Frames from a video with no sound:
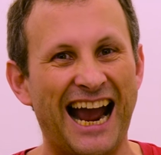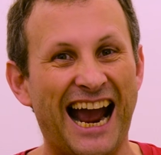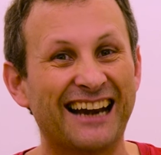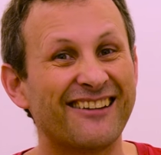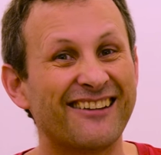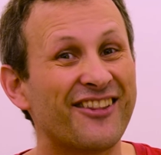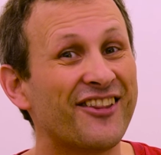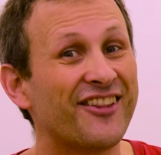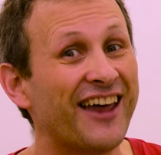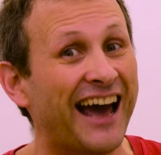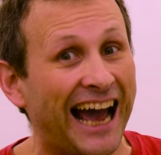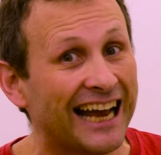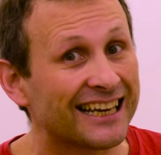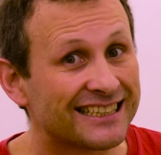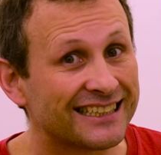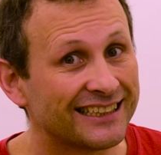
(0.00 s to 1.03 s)
And
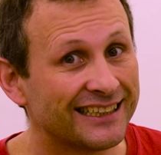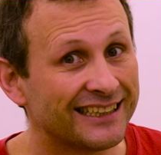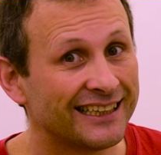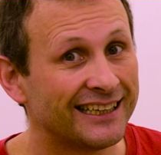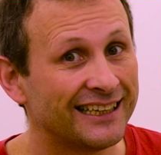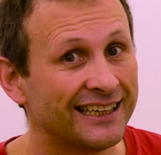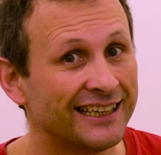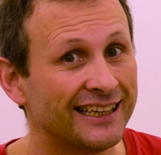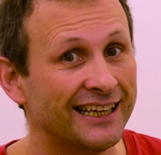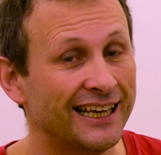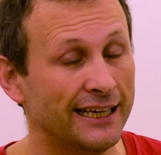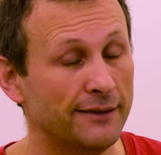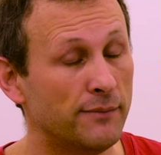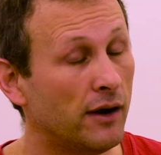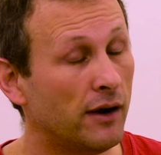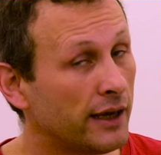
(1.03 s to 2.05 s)
that,
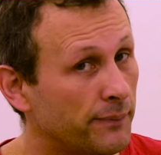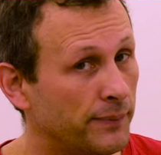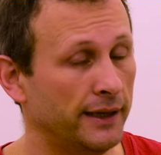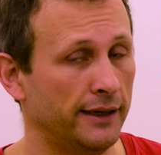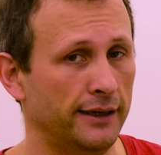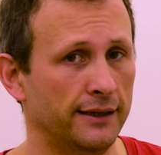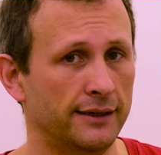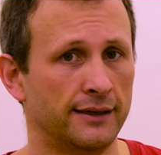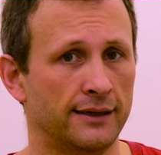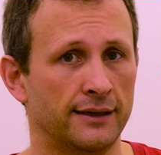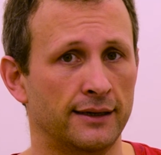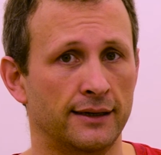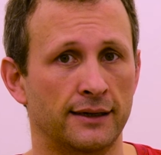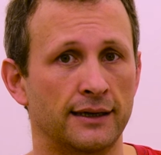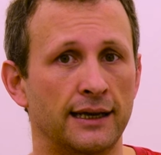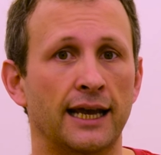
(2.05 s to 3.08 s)
in my
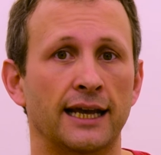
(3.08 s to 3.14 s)
opinion,